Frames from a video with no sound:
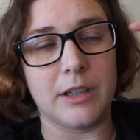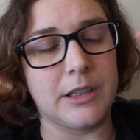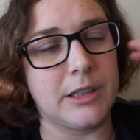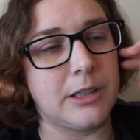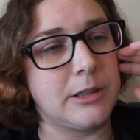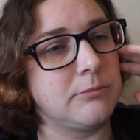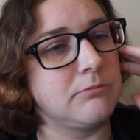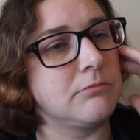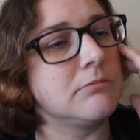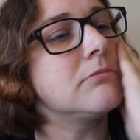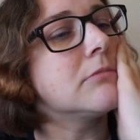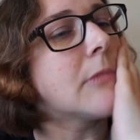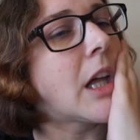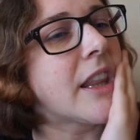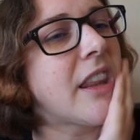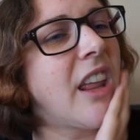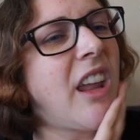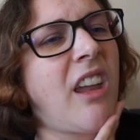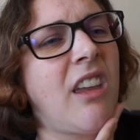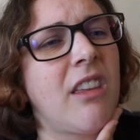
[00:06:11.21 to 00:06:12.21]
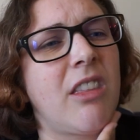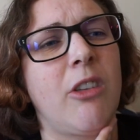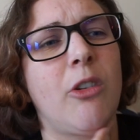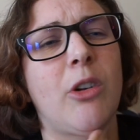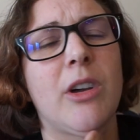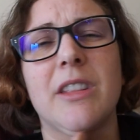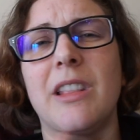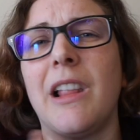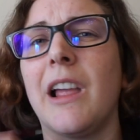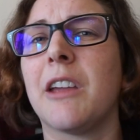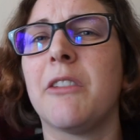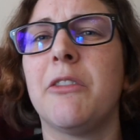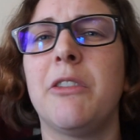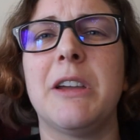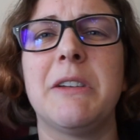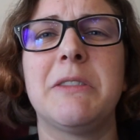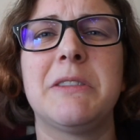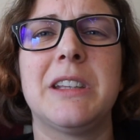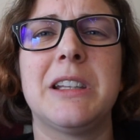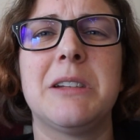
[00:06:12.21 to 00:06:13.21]
I think it took us like
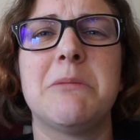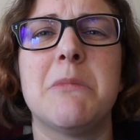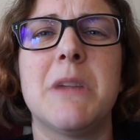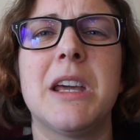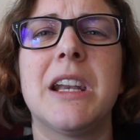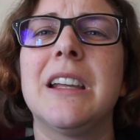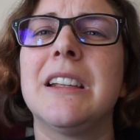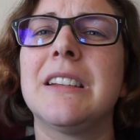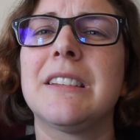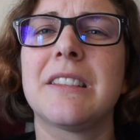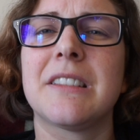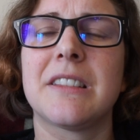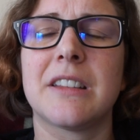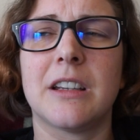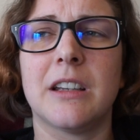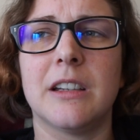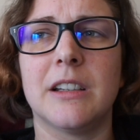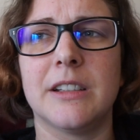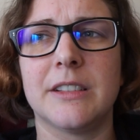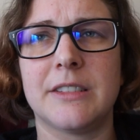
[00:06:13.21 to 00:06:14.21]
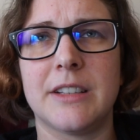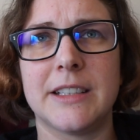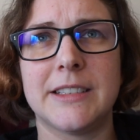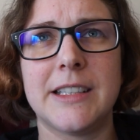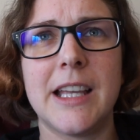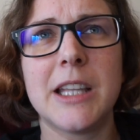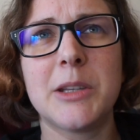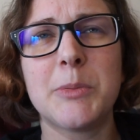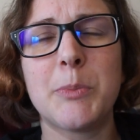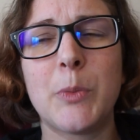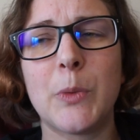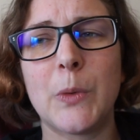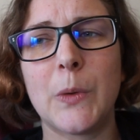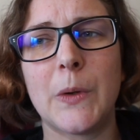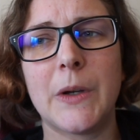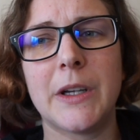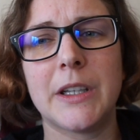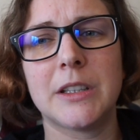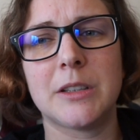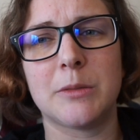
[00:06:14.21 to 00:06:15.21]
15 minutes, because at that
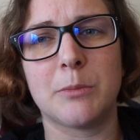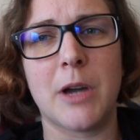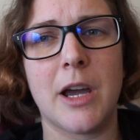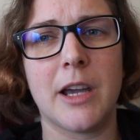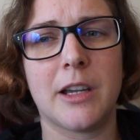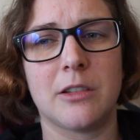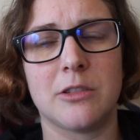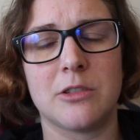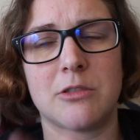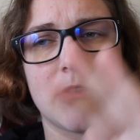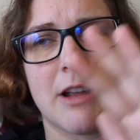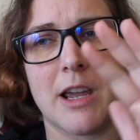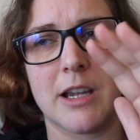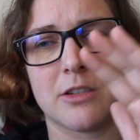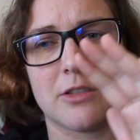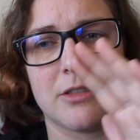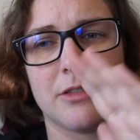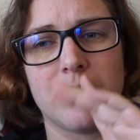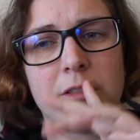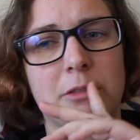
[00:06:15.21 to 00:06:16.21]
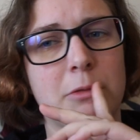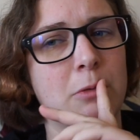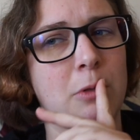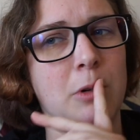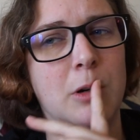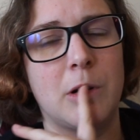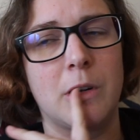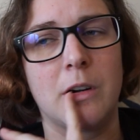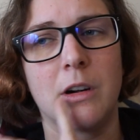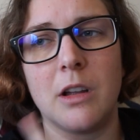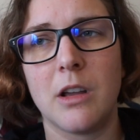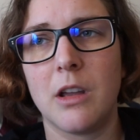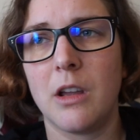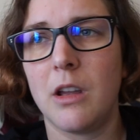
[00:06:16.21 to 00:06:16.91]
point my contractions were